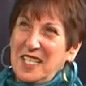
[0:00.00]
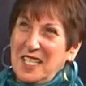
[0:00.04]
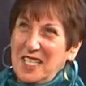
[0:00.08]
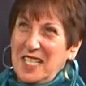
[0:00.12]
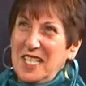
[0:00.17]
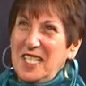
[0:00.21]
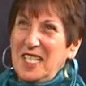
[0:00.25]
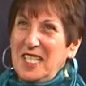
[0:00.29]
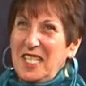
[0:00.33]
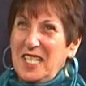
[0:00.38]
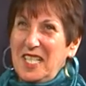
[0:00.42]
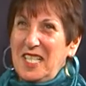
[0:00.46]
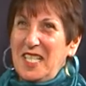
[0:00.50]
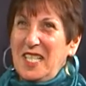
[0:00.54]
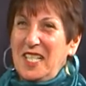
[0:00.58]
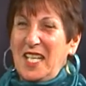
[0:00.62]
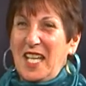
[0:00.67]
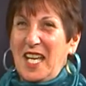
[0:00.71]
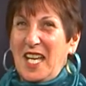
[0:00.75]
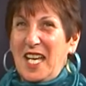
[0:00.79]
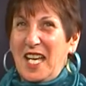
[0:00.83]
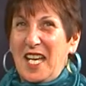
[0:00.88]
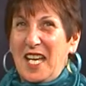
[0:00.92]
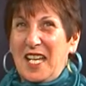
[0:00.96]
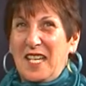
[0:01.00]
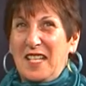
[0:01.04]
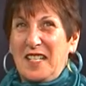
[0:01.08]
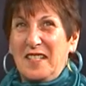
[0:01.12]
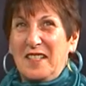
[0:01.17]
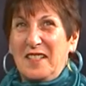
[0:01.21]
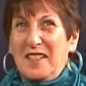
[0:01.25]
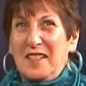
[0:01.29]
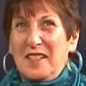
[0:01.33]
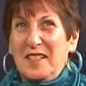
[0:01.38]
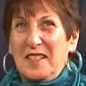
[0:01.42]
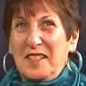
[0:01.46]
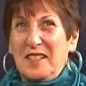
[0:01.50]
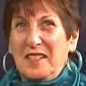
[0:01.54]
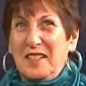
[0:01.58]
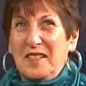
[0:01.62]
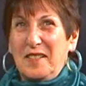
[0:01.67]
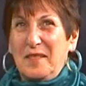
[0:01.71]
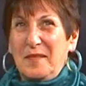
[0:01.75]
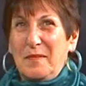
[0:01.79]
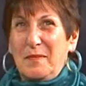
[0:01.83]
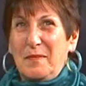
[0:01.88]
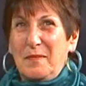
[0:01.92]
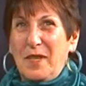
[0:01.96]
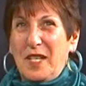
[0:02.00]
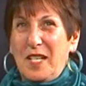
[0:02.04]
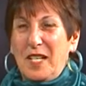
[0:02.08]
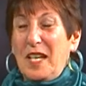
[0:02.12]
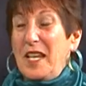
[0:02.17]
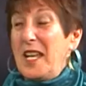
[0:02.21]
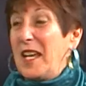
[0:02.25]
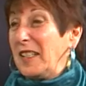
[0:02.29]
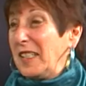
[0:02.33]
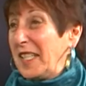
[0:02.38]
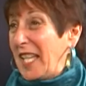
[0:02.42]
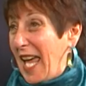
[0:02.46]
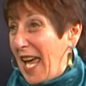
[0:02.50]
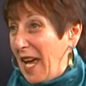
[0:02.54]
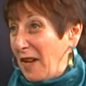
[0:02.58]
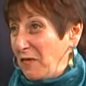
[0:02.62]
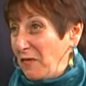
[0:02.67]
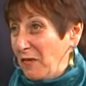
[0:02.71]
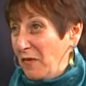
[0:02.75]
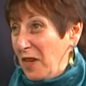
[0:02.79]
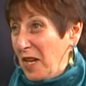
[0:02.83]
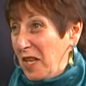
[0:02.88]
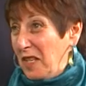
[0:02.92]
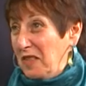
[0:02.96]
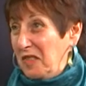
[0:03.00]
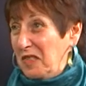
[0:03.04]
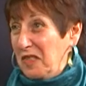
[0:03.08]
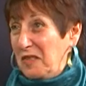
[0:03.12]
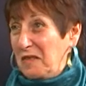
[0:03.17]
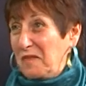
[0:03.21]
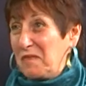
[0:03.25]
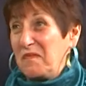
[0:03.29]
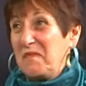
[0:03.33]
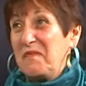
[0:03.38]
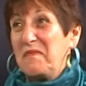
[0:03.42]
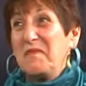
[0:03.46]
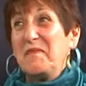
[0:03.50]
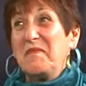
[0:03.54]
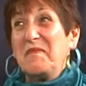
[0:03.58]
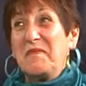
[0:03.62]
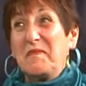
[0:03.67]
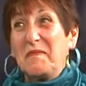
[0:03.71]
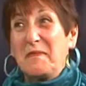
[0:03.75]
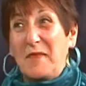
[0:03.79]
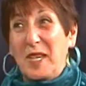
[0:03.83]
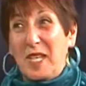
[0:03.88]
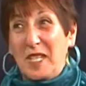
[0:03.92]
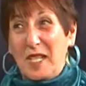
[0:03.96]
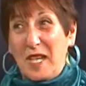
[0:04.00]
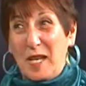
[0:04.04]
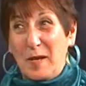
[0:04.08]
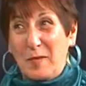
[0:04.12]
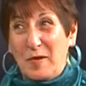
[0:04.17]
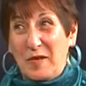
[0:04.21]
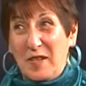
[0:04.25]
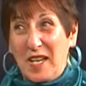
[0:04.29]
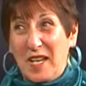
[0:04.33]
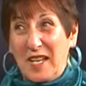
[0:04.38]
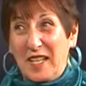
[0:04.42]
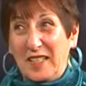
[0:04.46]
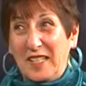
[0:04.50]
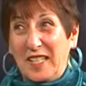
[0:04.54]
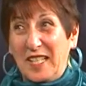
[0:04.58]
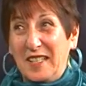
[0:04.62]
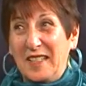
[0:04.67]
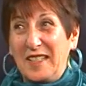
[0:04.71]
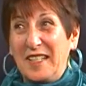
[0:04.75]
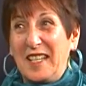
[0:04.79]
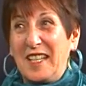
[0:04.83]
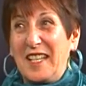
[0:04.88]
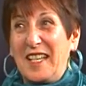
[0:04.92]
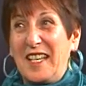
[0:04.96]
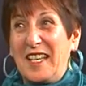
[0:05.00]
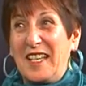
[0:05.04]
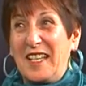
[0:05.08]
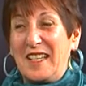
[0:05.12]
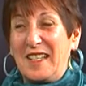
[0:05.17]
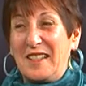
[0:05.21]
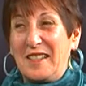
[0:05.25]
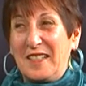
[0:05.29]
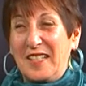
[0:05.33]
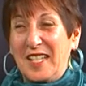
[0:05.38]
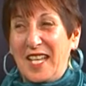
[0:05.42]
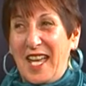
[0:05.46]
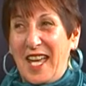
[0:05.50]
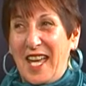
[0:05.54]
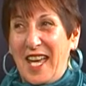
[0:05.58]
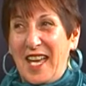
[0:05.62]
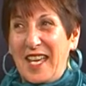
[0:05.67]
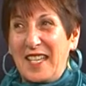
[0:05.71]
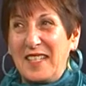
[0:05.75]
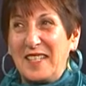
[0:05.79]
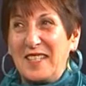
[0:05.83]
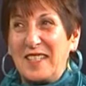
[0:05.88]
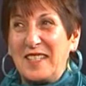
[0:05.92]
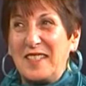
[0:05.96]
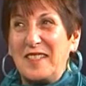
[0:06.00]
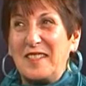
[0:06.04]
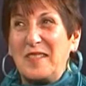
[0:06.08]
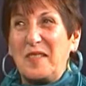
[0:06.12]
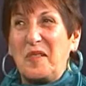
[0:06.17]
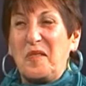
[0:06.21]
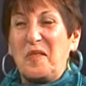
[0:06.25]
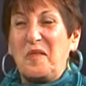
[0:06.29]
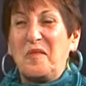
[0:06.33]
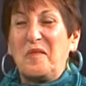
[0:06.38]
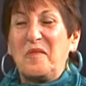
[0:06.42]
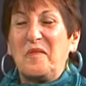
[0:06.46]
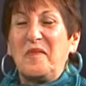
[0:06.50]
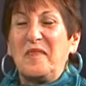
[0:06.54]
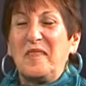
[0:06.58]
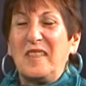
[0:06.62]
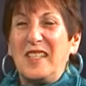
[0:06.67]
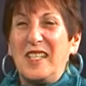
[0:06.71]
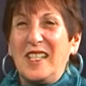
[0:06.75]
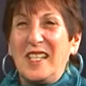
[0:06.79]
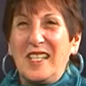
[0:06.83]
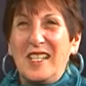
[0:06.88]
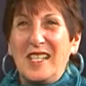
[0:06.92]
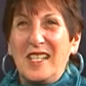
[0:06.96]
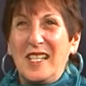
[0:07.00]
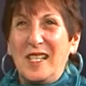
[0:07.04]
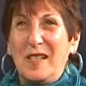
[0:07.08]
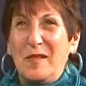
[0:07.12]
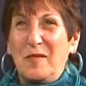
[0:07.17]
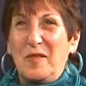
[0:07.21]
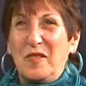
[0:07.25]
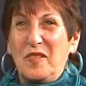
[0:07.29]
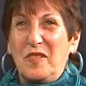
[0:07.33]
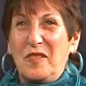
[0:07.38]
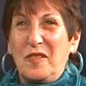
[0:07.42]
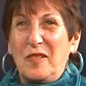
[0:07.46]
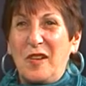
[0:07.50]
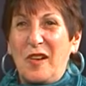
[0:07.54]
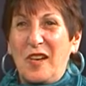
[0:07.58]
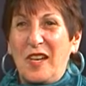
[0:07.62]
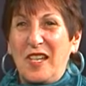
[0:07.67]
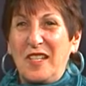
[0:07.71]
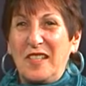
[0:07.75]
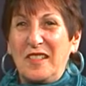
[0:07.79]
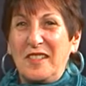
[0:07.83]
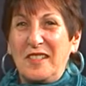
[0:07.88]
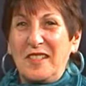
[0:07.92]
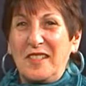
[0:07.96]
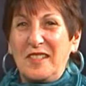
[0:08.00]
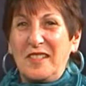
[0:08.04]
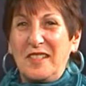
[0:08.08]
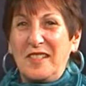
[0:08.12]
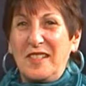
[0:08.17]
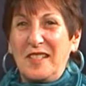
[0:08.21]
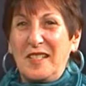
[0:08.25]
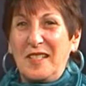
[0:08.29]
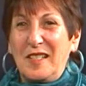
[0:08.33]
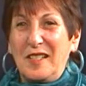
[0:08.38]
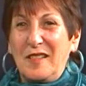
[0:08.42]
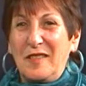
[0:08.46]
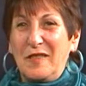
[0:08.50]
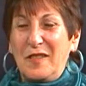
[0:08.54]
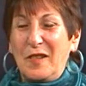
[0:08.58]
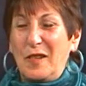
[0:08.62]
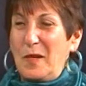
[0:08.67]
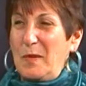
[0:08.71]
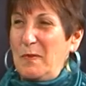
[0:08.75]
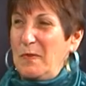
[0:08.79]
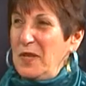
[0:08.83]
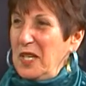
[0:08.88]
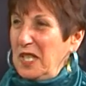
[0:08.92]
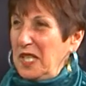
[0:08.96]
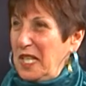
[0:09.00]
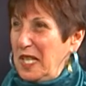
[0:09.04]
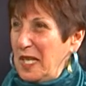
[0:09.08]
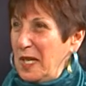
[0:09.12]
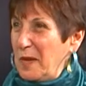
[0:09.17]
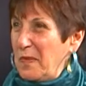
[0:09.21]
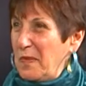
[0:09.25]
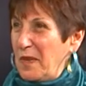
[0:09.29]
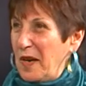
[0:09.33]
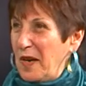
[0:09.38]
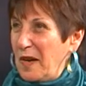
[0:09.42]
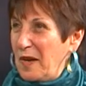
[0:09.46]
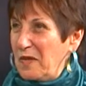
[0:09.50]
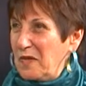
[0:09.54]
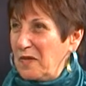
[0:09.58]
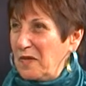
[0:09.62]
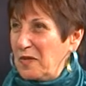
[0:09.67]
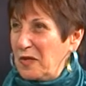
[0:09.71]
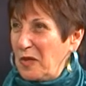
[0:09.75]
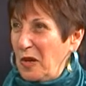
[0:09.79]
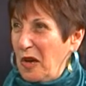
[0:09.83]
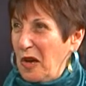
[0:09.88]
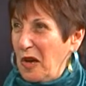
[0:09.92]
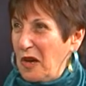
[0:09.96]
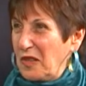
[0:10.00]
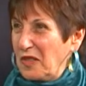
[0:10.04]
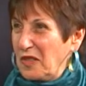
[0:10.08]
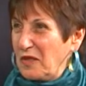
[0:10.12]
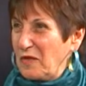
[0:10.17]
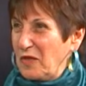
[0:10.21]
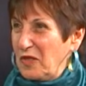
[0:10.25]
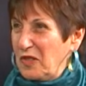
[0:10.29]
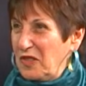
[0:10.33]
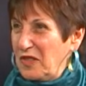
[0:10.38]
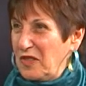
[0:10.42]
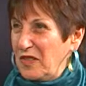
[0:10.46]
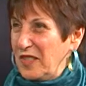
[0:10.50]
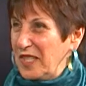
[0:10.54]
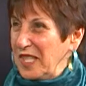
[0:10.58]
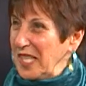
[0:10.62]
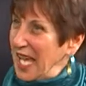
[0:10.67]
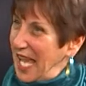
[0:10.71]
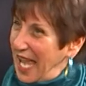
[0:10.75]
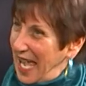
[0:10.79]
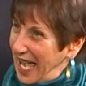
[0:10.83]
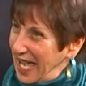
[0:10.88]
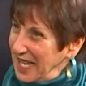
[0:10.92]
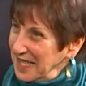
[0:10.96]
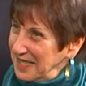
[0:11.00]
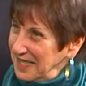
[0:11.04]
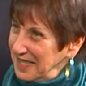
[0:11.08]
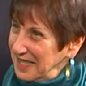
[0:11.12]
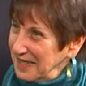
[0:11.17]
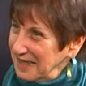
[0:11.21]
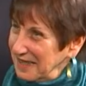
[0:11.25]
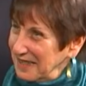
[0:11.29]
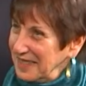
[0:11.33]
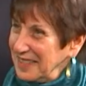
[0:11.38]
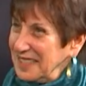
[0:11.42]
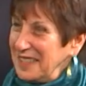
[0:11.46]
He did. He had cat friends. My neighbor had cats, so he was not very picky about dogs versus cats.